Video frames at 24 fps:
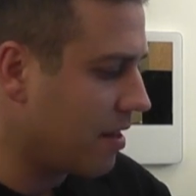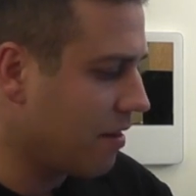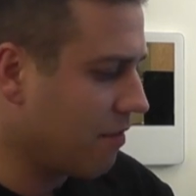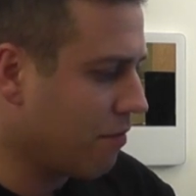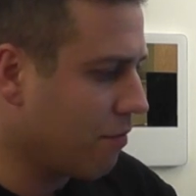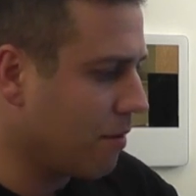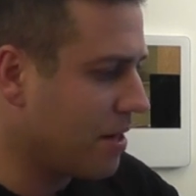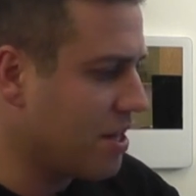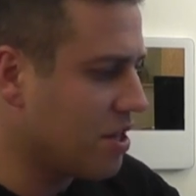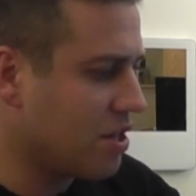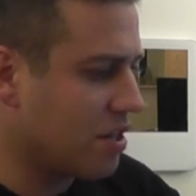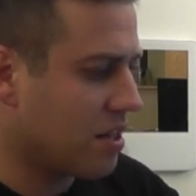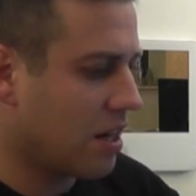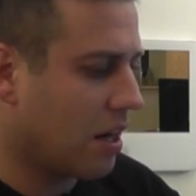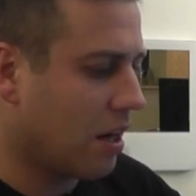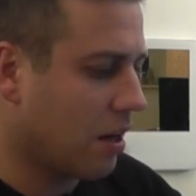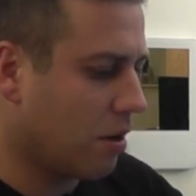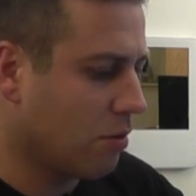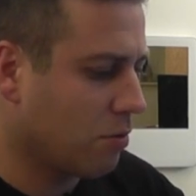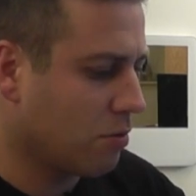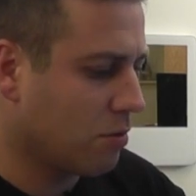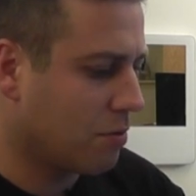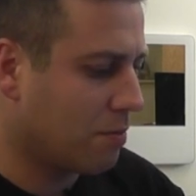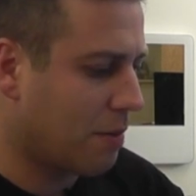if we just
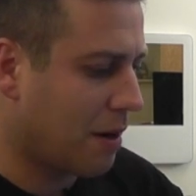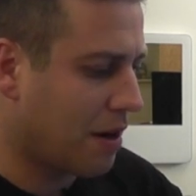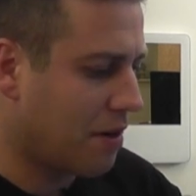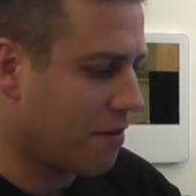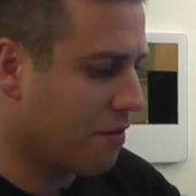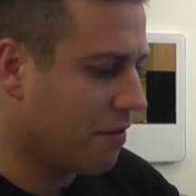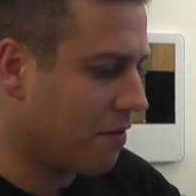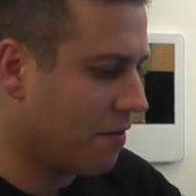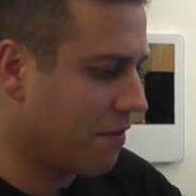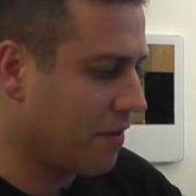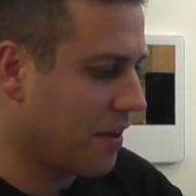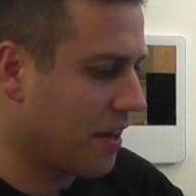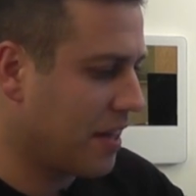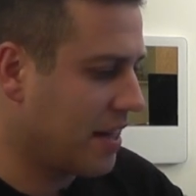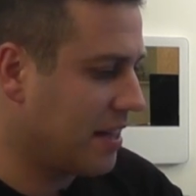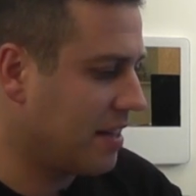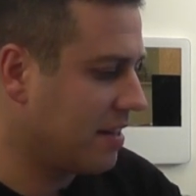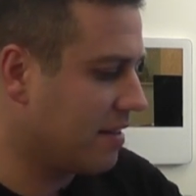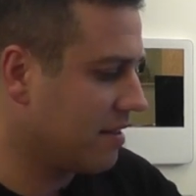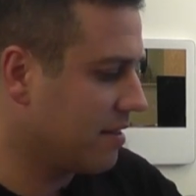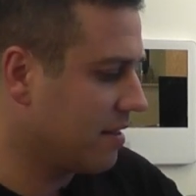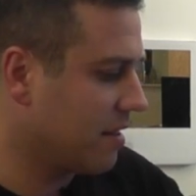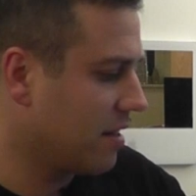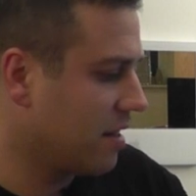hold both of
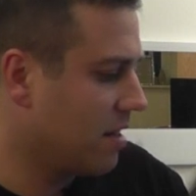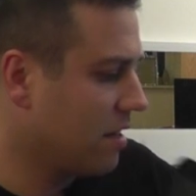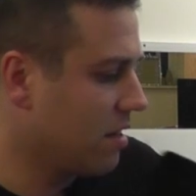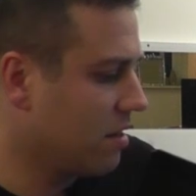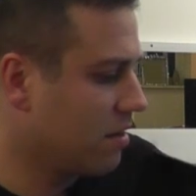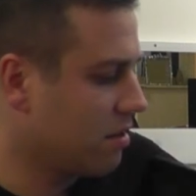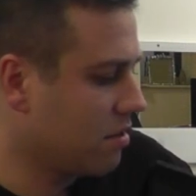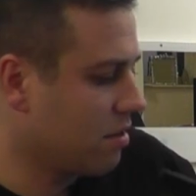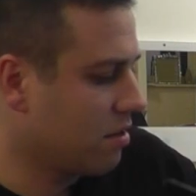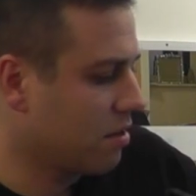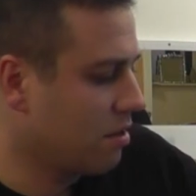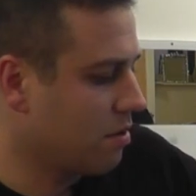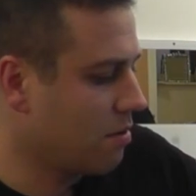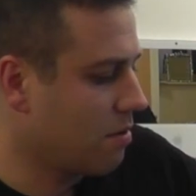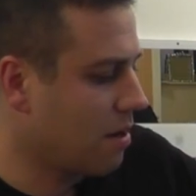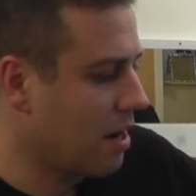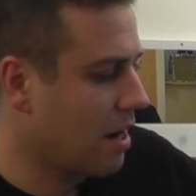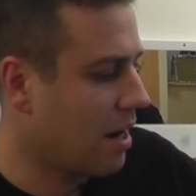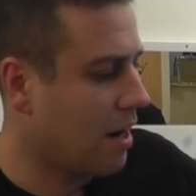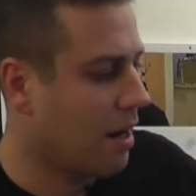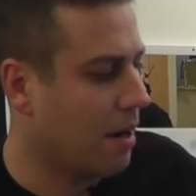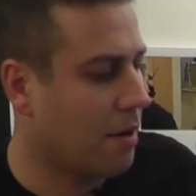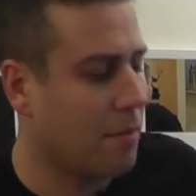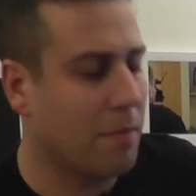these two
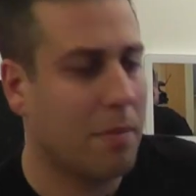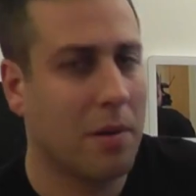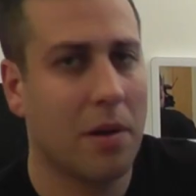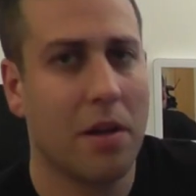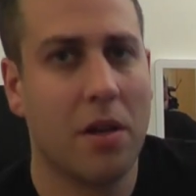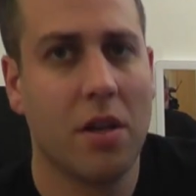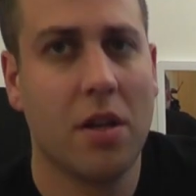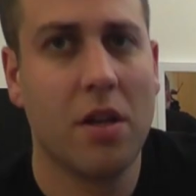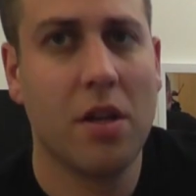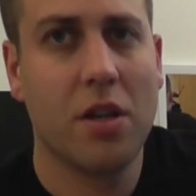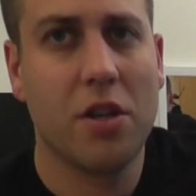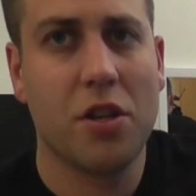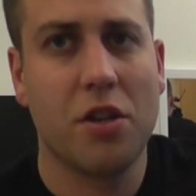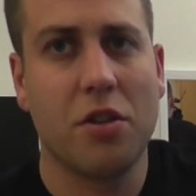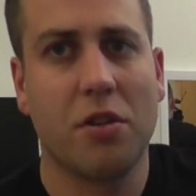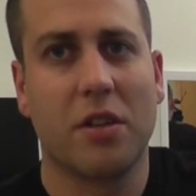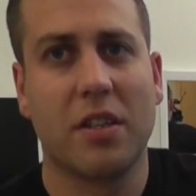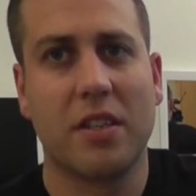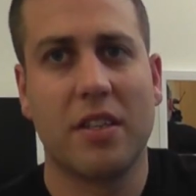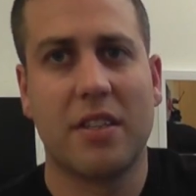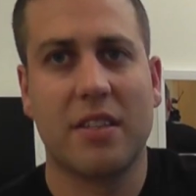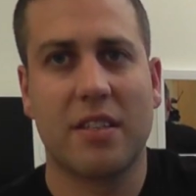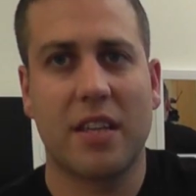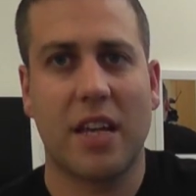up, you
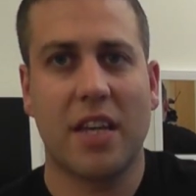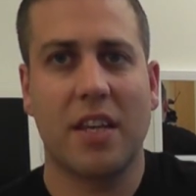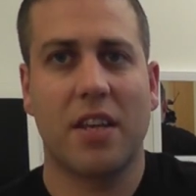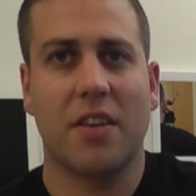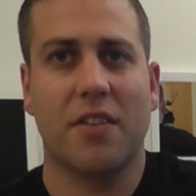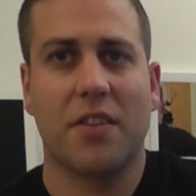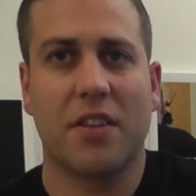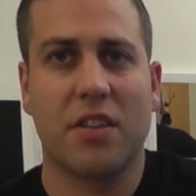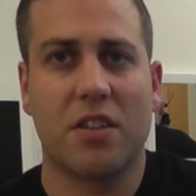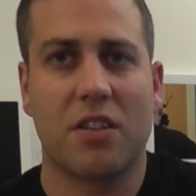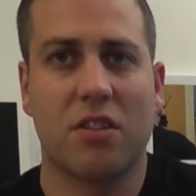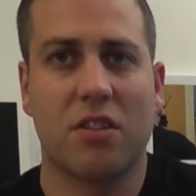can see that the